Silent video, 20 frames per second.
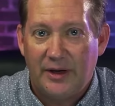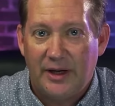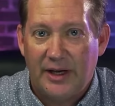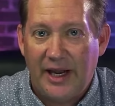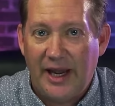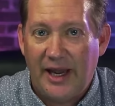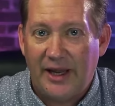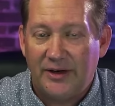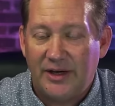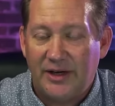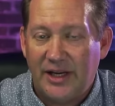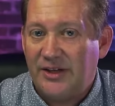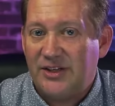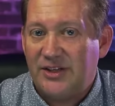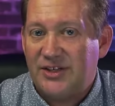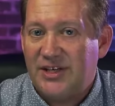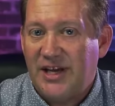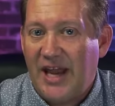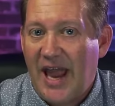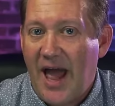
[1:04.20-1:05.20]
And in
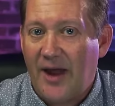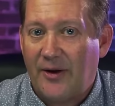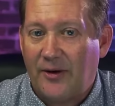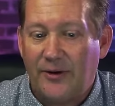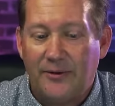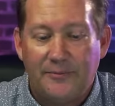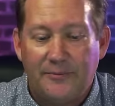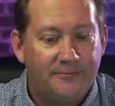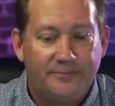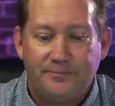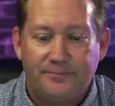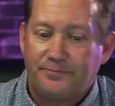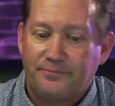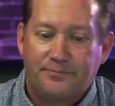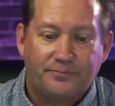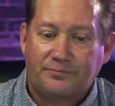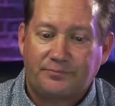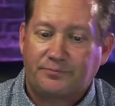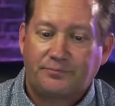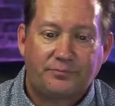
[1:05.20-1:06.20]
Seattle,
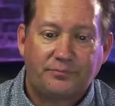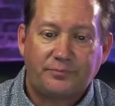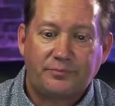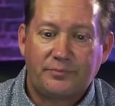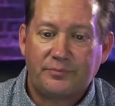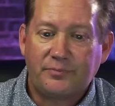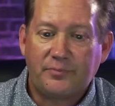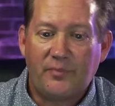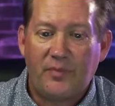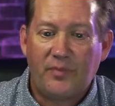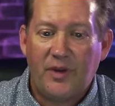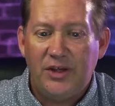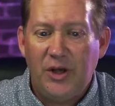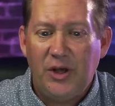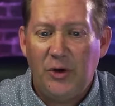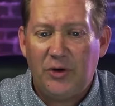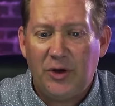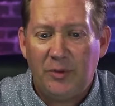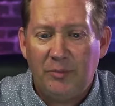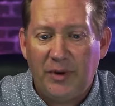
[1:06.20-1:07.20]

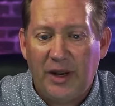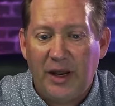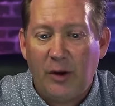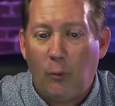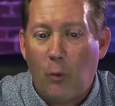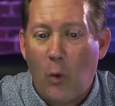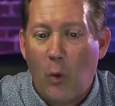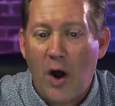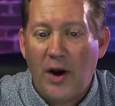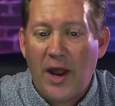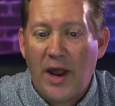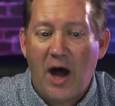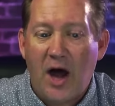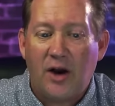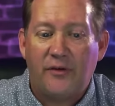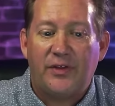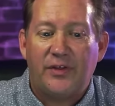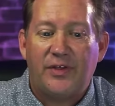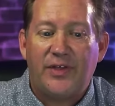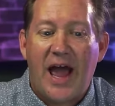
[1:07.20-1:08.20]
you can be one out
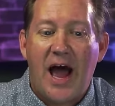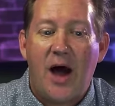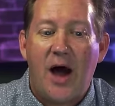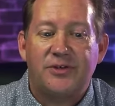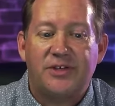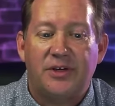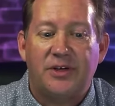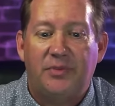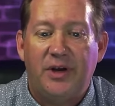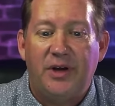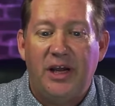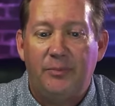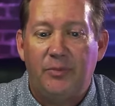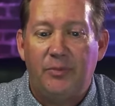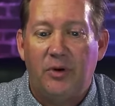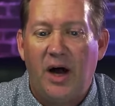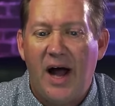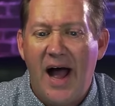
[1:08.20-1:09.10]
of 1,000 people.